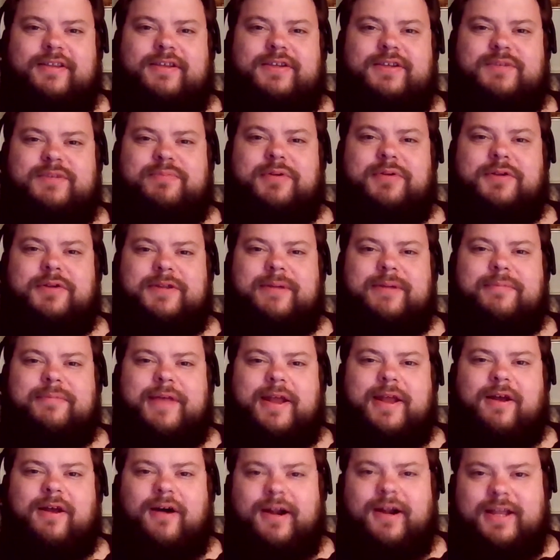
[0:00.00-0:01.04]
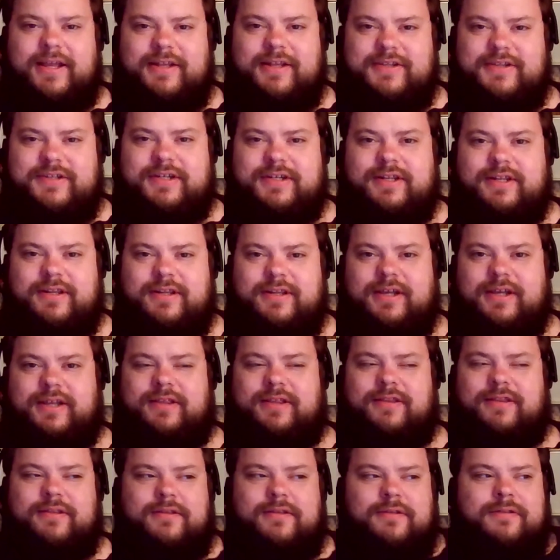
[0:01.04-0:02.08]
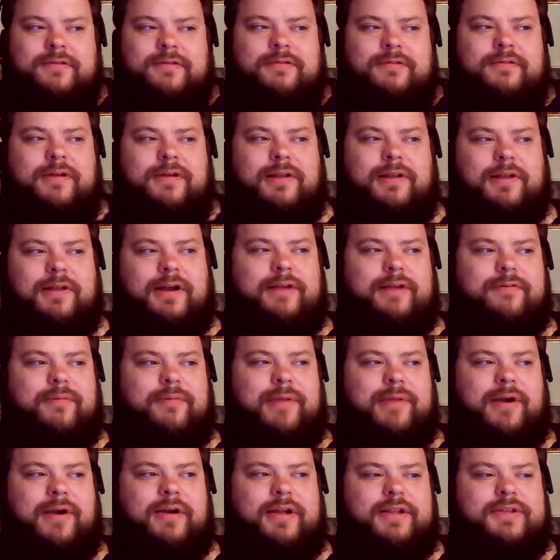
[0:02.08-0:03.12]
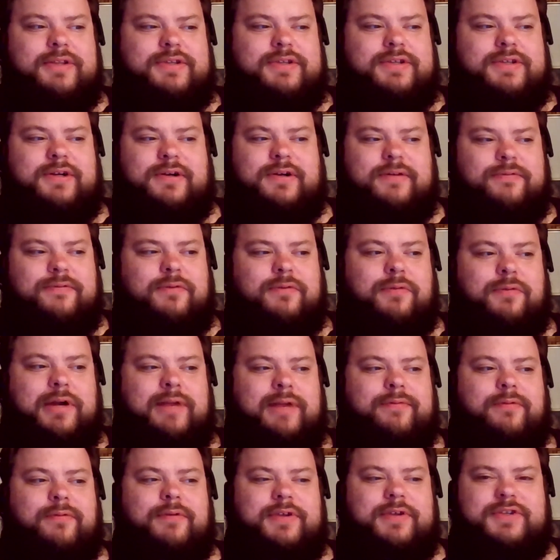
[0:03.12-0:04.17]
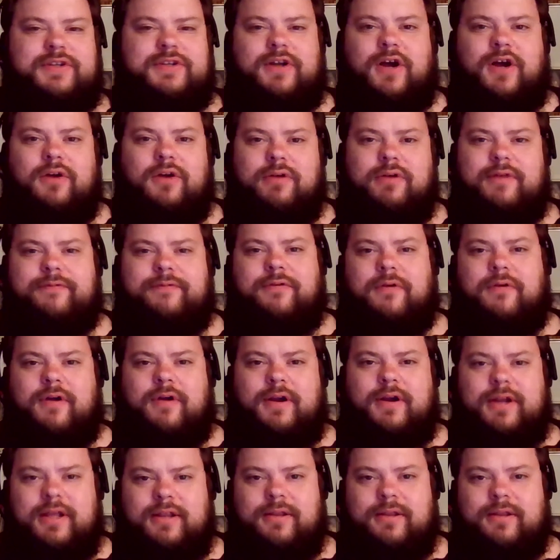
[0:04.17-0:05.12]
he's built up that audience, and a lot of Americans are, for whatever reason, hungry for it.